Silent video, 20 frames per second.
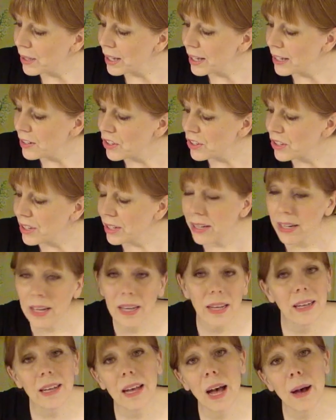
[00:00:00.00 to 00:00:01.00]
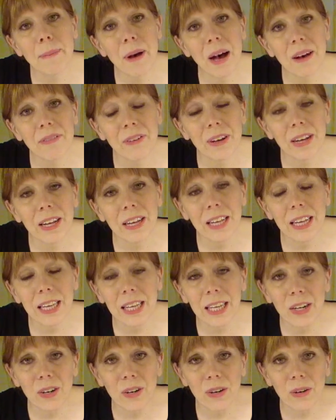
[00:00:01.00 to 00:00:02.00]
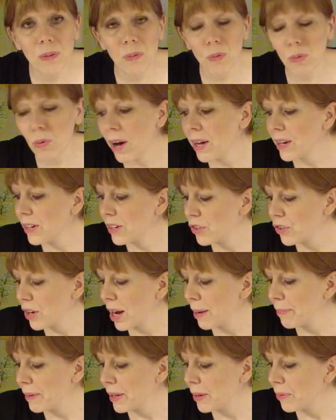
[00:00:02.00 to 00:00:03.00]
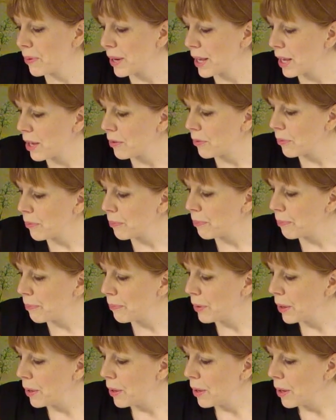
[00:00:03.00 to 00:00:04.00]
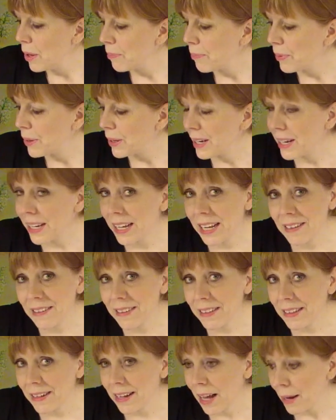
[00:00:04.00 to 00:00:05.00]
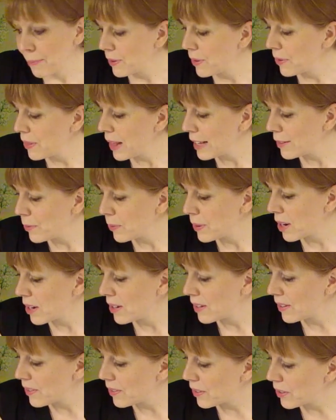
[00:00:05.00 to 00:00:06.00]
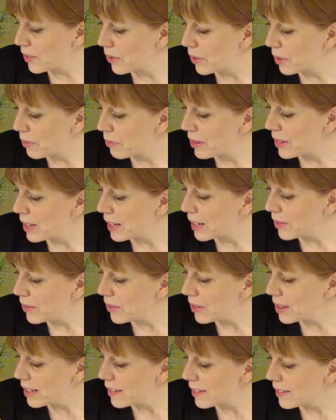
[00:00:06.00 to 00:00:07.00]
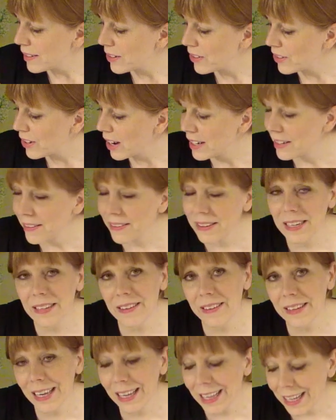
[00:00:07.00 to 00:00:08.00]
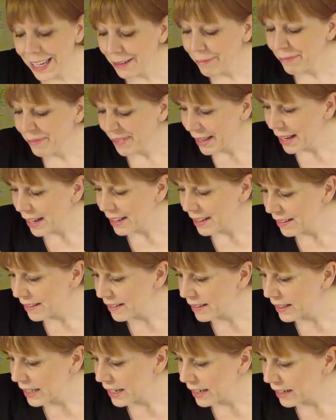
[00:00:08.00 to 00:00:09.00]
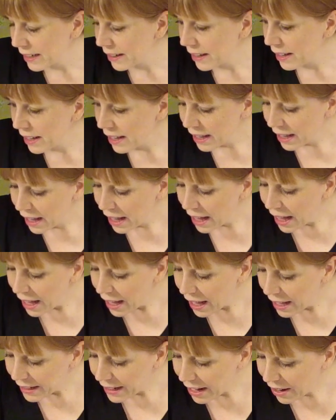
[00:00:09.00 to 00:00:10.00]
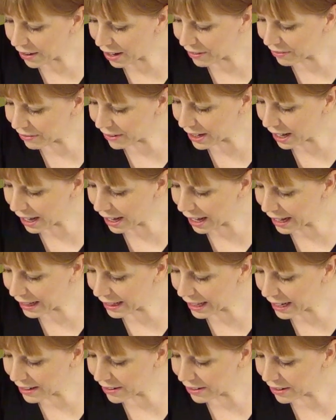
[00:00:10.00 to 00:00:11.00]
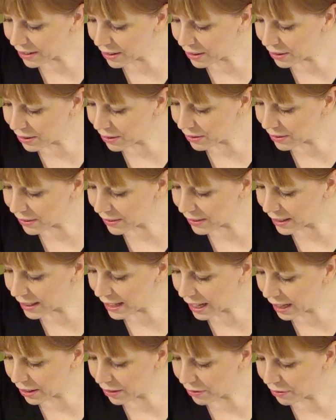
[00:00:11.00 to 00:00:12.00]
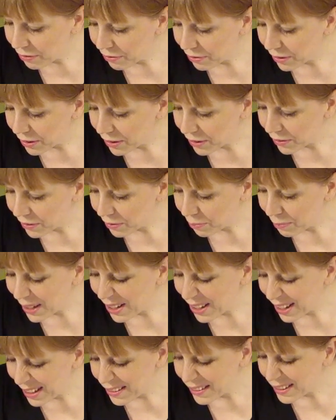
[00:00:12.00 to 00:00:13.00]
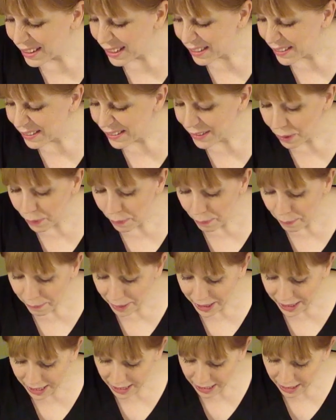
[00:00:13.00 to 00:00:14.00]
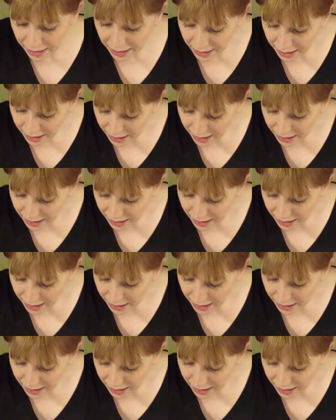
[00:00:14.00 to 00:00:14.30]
it should come off a clear water droplet when you put it against the top. So that's what artists are doing when they do this. They're trying to see, is it clean? Yeah, it's clean. Now, I forgot, I like to use yellow first because it is so muddy.